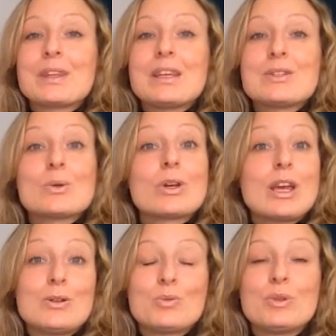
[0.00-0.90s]
It's
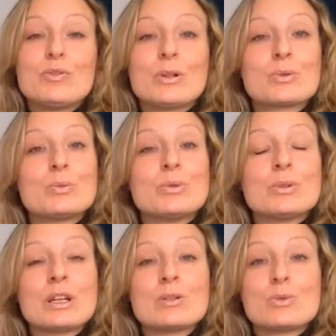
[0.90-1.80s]
okay to be vulnerable
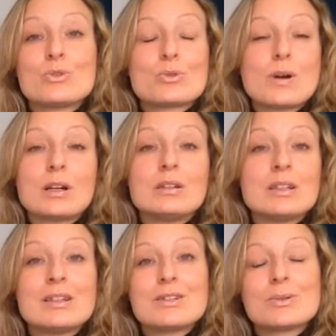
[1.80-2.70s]
and to struggle,
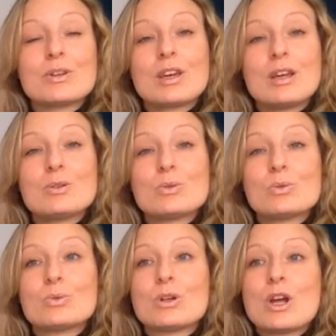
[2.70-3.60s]
and it's okay
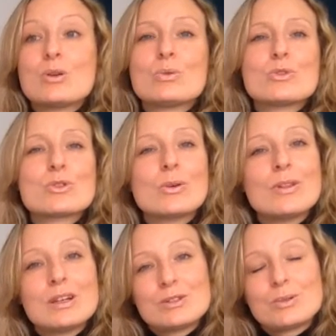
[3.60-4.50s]
to show
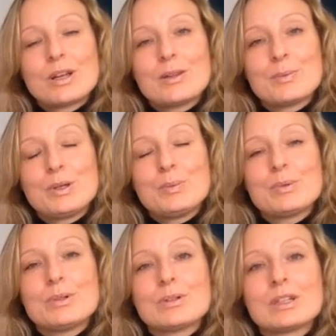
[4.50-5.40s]
that to other
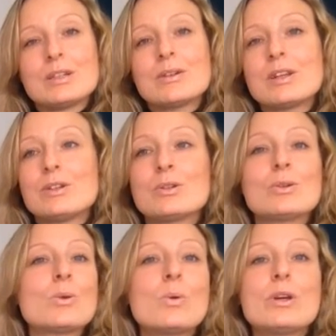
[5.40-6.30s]
people, that you're
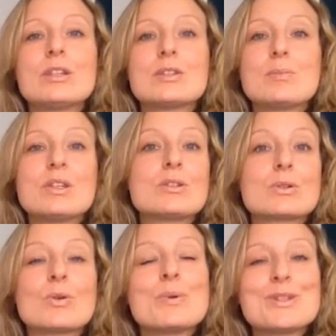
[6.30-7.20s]
not always
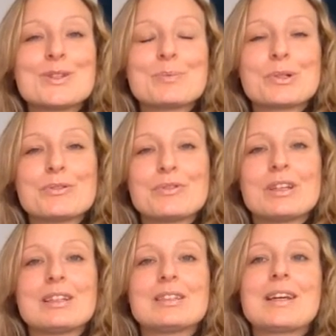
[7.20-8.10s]
Mr. or Mrs.
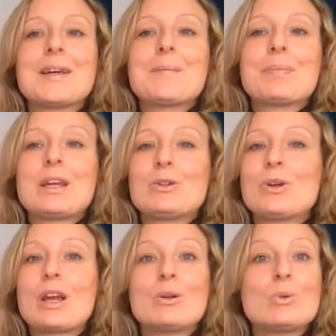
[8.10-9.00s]
Perfect, that you
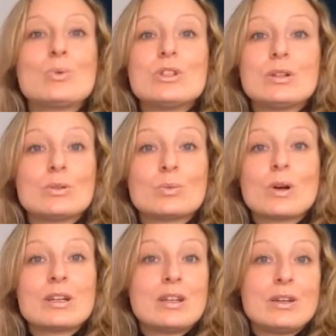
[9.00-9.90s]
can lose it on
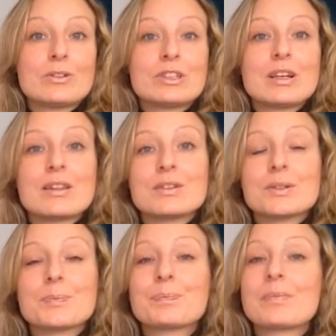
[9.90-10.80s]
one day or
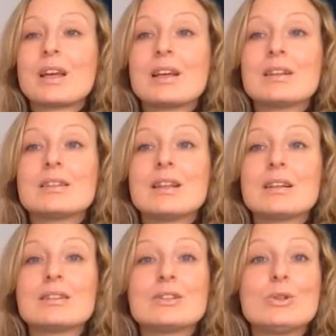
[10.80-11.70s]
another, and
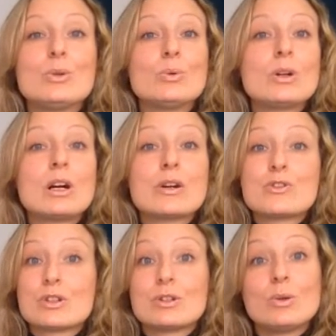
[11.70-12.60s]
that you are
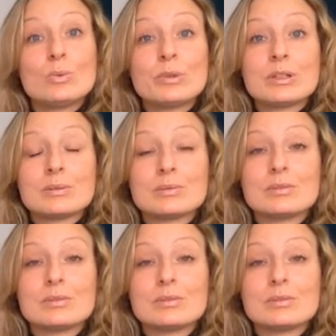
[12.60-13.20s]
just human.